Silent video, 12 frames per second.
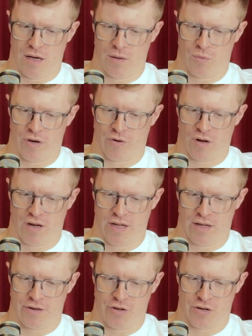Whenever a
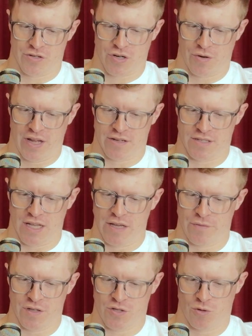land you control enters,
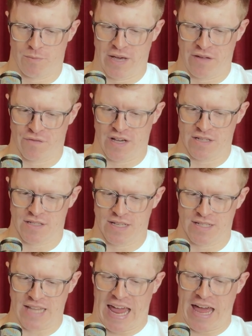if it's your main phase,
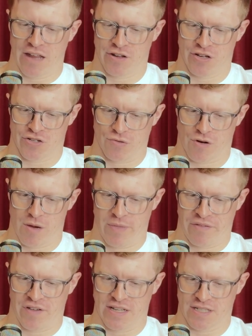there's an additional
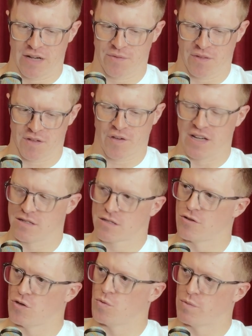combat phase after this phase, so
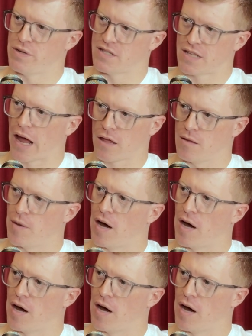you would be stacking them